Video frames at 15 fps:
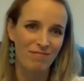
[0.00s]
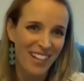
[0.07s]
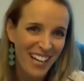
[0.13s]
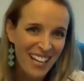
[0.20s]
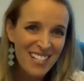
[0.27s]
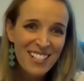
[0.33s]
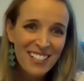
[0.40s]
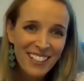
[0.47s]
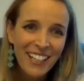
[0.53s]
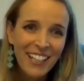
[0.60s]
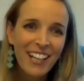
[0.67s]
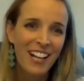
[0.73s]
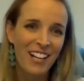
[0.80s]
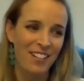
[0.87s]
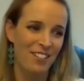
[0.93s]

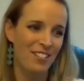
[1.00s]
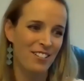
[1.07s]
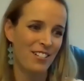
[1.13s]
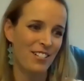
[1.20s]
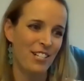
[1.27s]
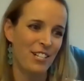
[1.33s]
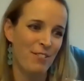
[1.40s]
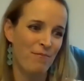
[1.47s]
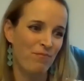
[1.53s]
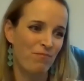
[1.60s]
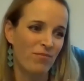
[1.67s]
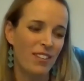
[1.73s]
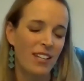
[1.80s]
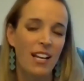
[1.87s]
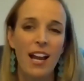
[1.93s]
easily and
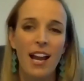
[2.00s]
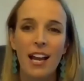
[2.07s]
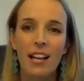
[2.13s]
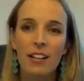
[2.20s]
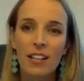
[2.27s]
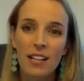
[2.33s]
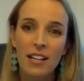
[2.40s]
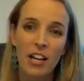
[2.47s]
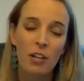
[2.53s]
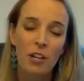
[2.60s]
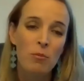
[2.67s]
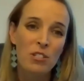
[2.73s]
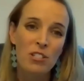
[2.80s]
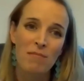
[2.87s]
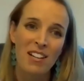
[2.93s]
um, and it
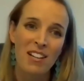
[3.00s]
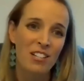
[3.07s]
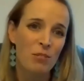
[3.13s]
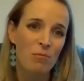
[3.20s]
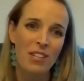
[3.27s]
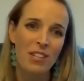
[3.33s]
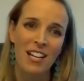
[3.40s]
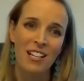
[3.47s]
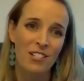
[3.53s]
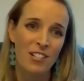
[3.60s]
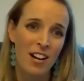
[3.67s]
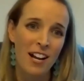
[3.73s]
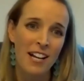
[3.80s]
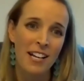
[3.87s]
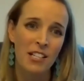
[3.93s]
helps to manage with
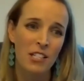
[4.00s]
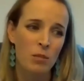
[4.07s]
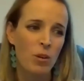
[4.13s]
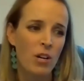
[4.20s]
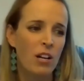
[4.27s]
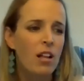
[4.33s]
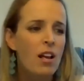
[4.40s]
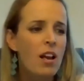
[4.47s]
anxiety as well.